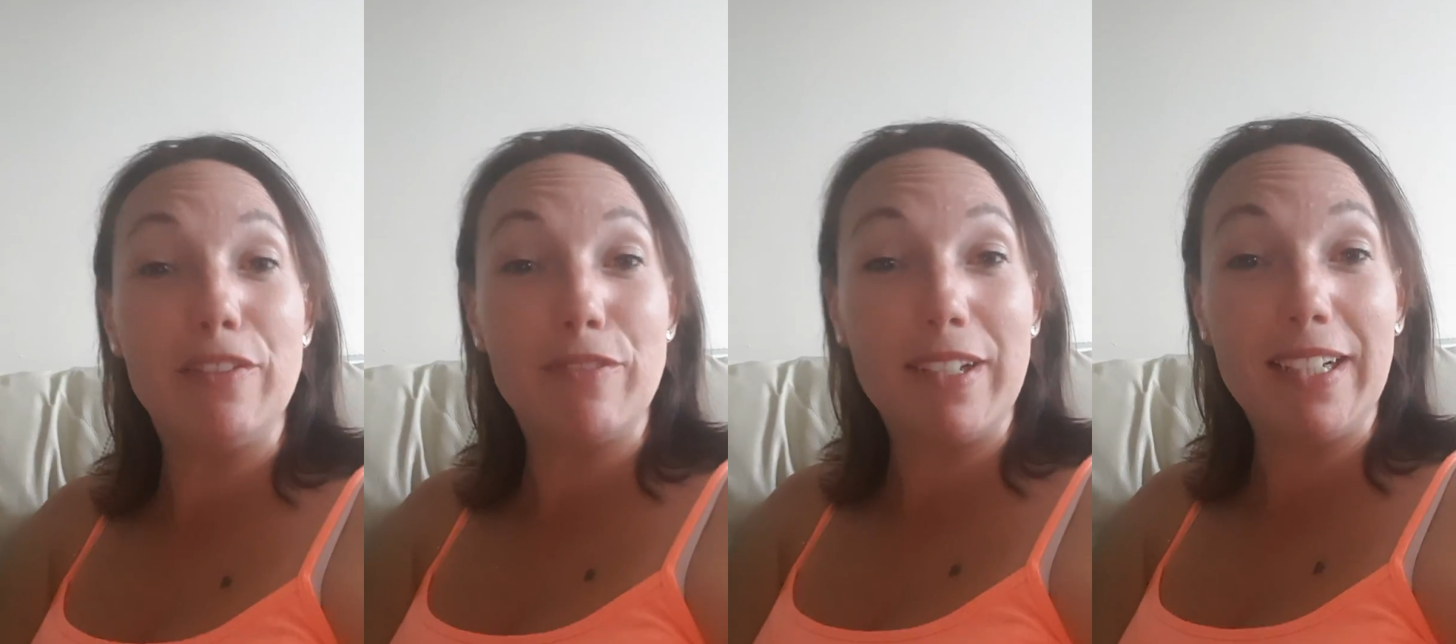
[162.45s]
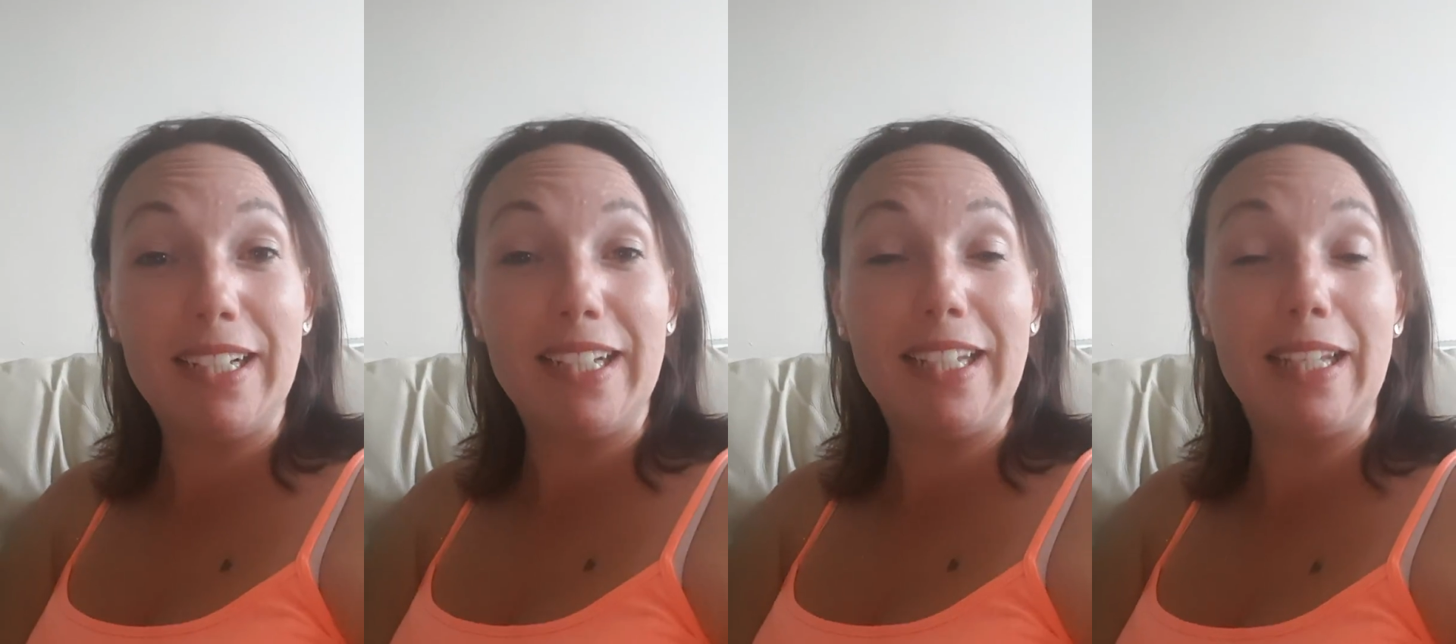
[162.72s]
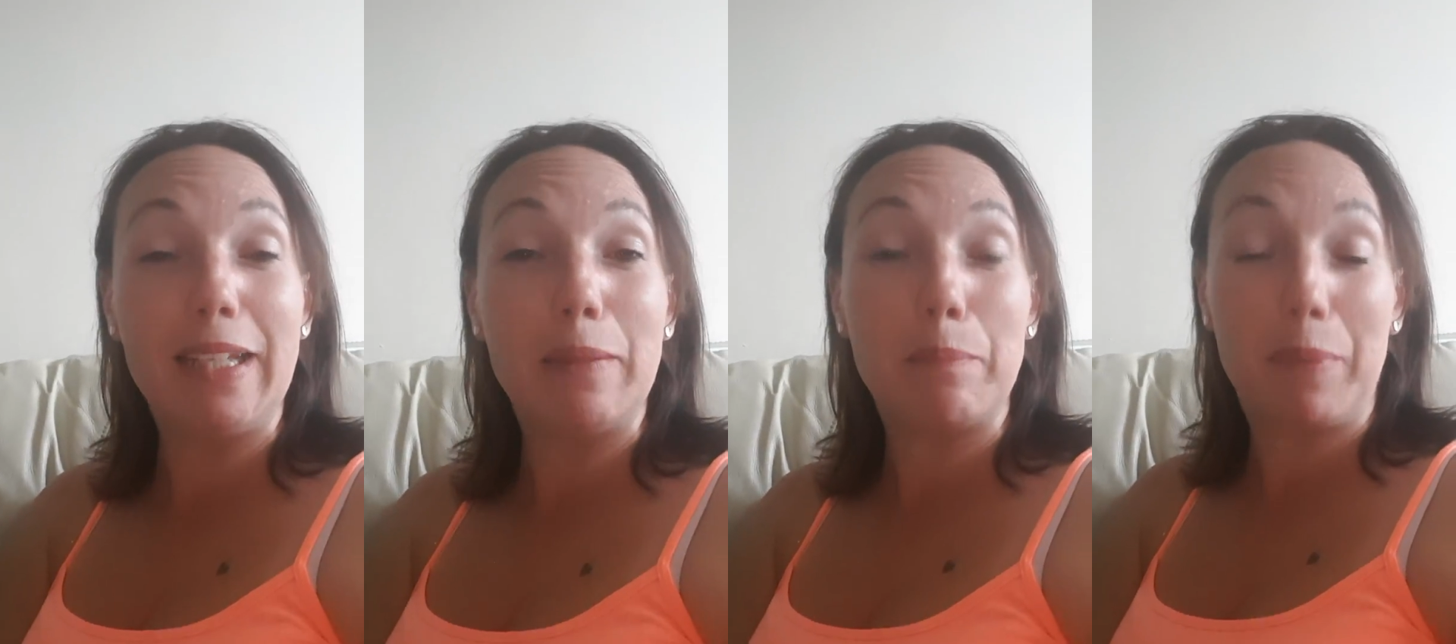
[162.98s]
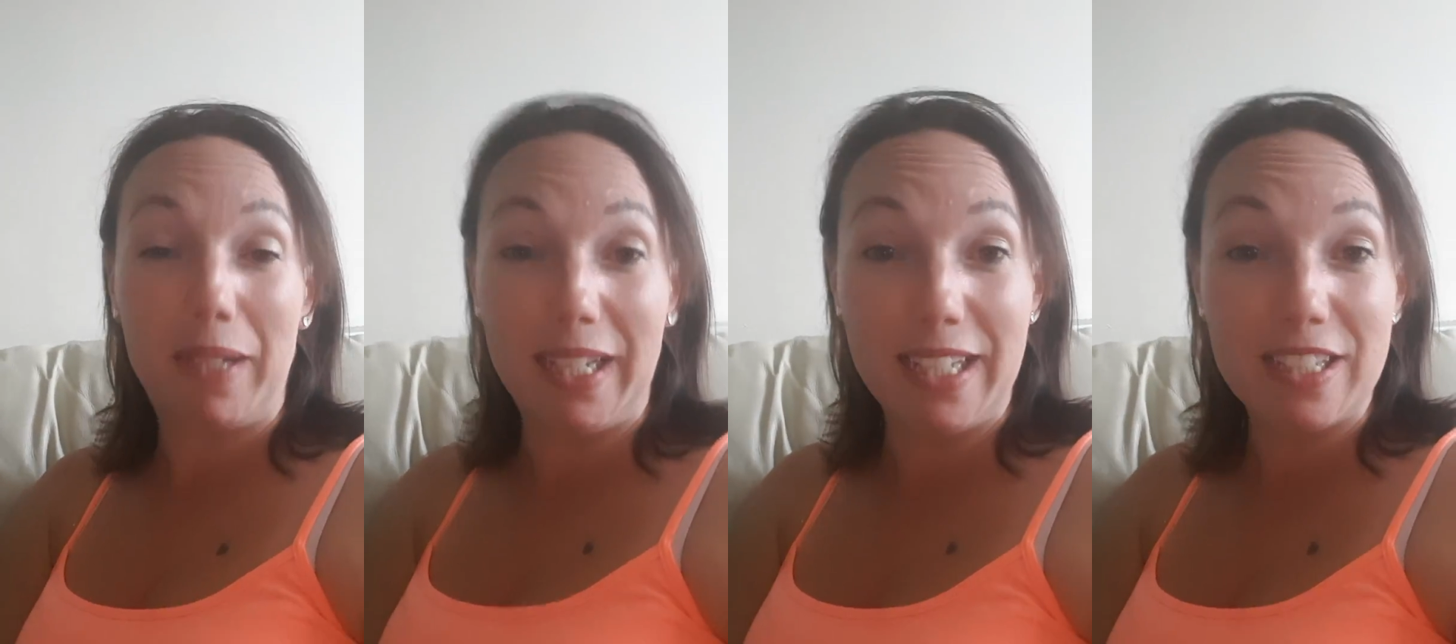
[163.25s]
really
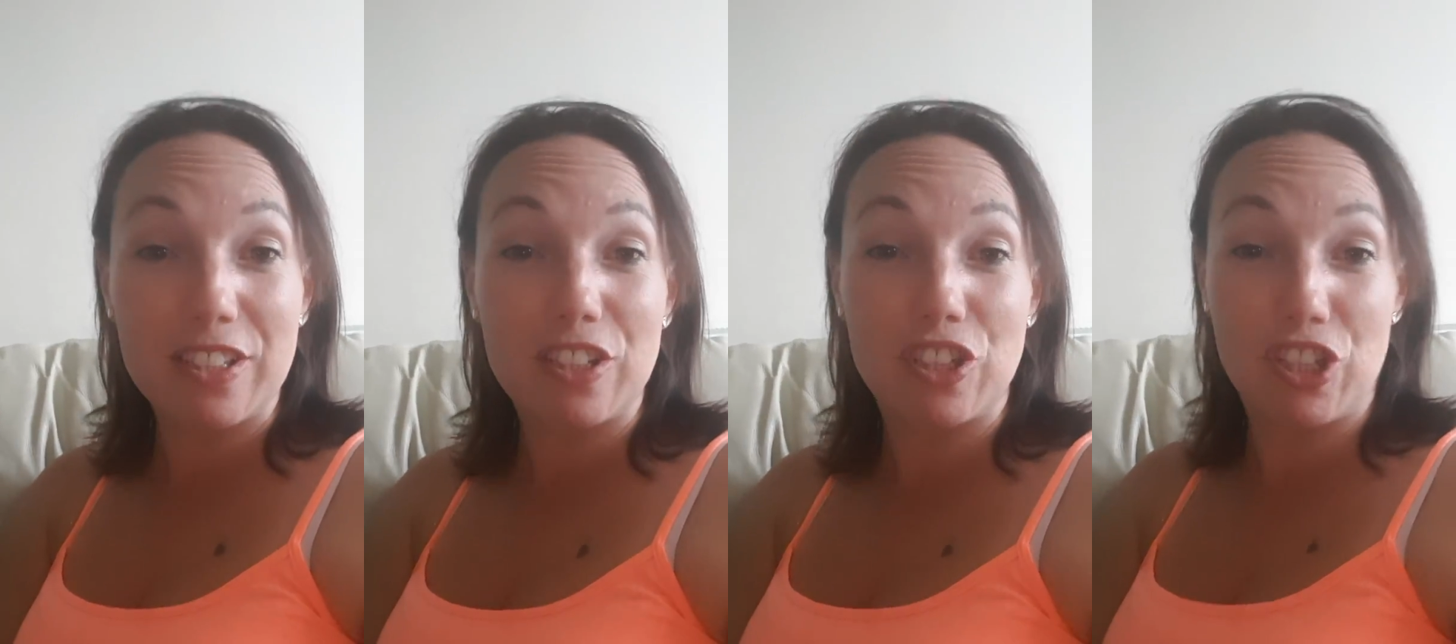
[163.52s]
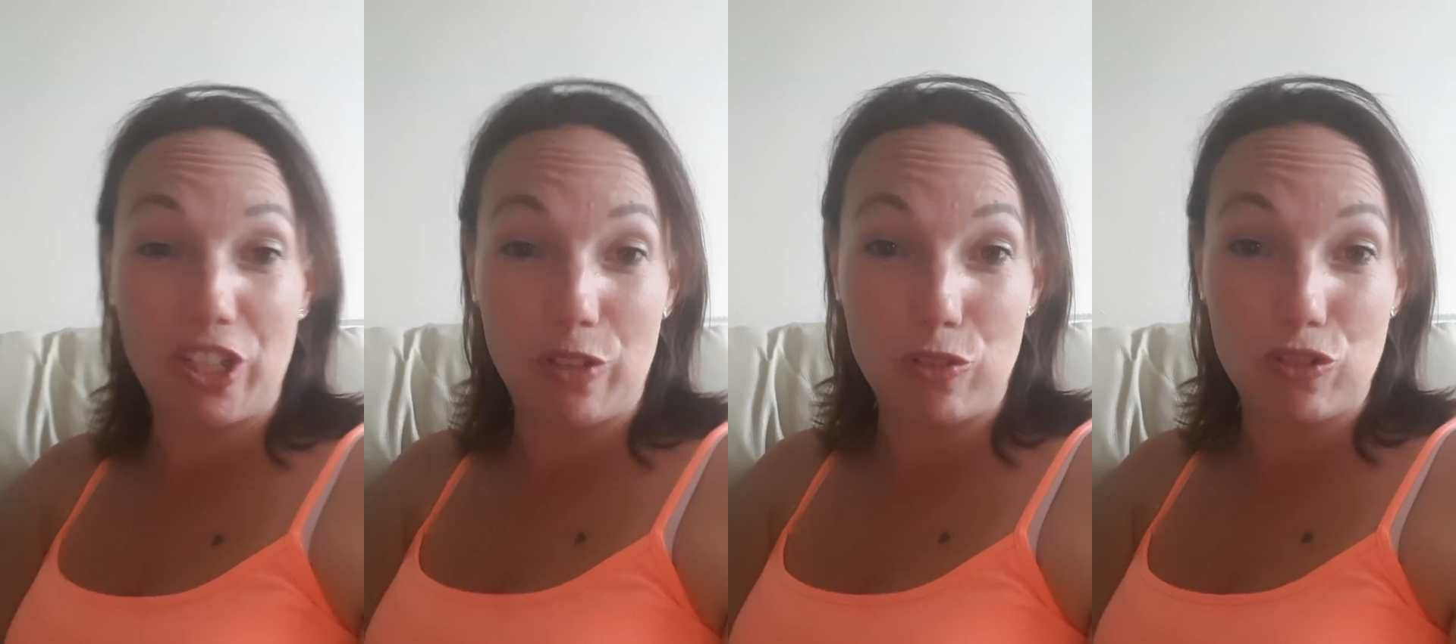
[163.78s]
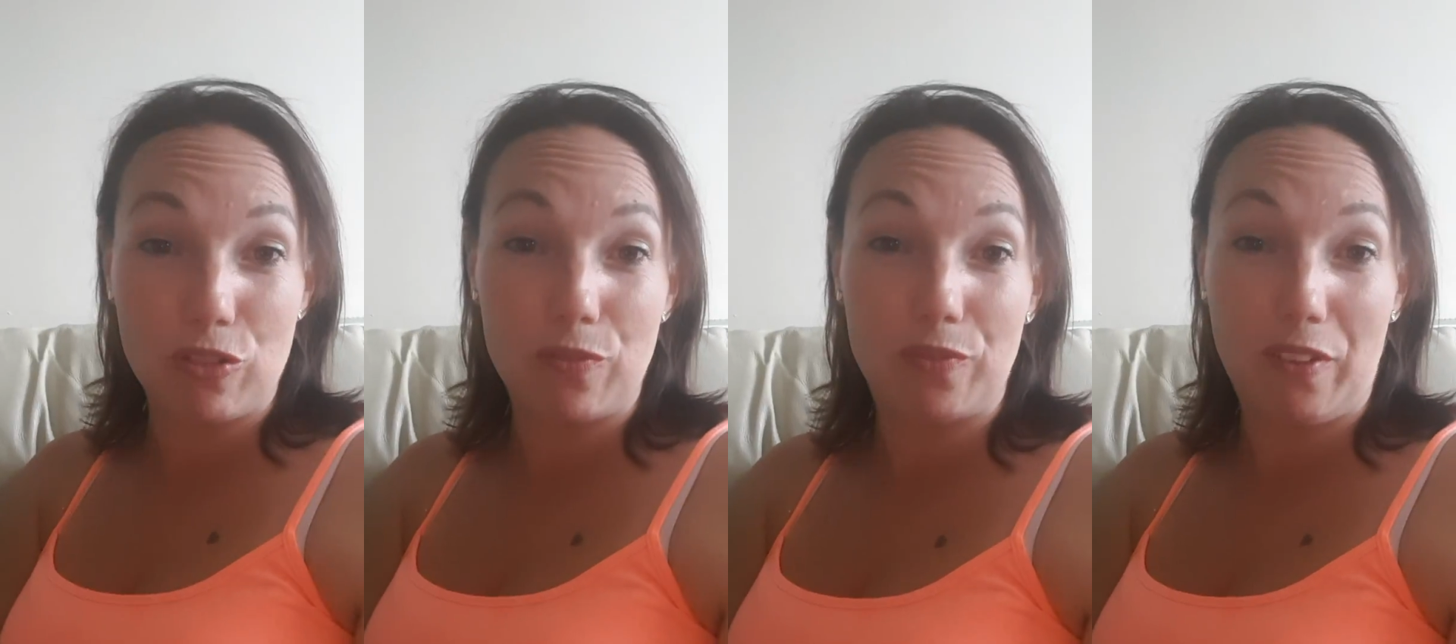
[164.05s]
pleased the children